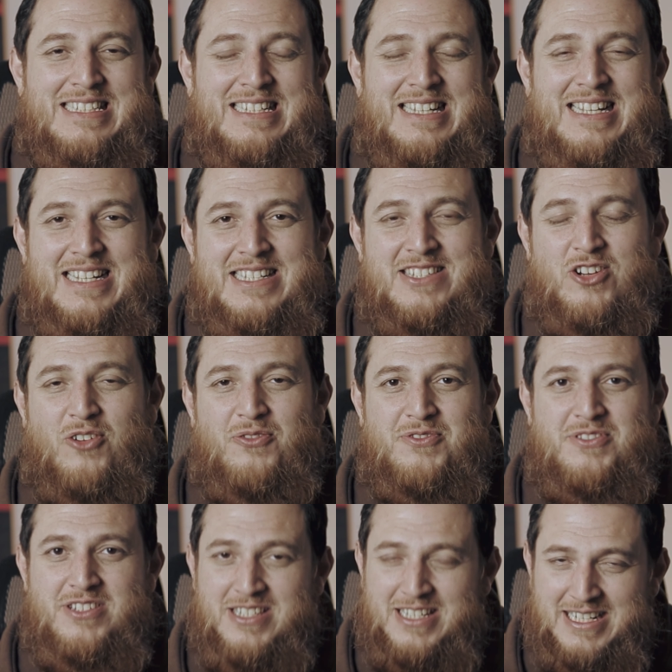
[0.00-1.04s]
layers of
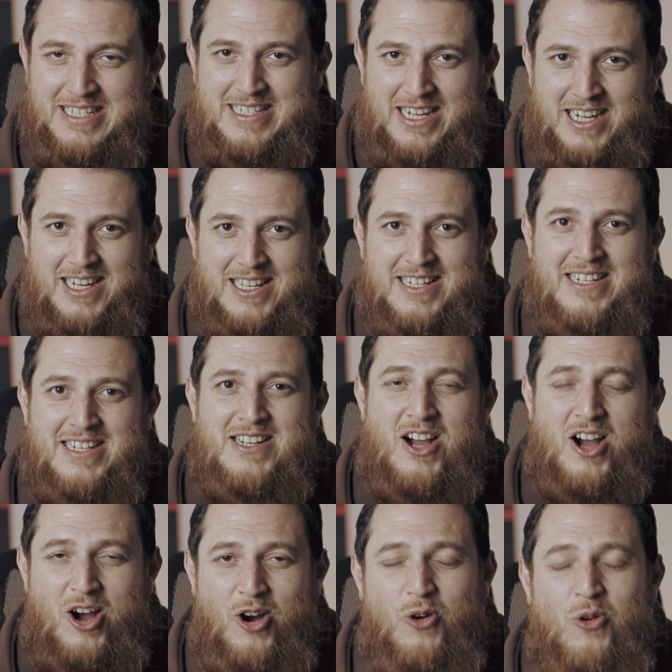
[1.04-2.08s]
jade are and
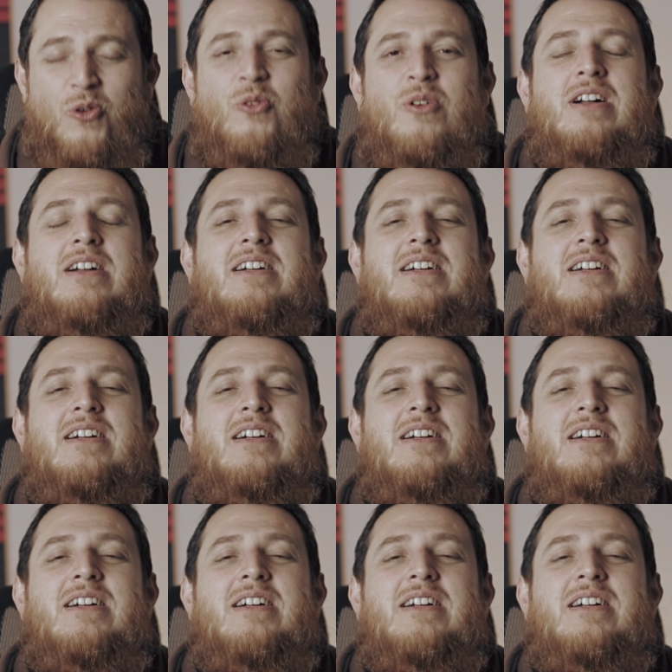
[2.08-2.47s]
how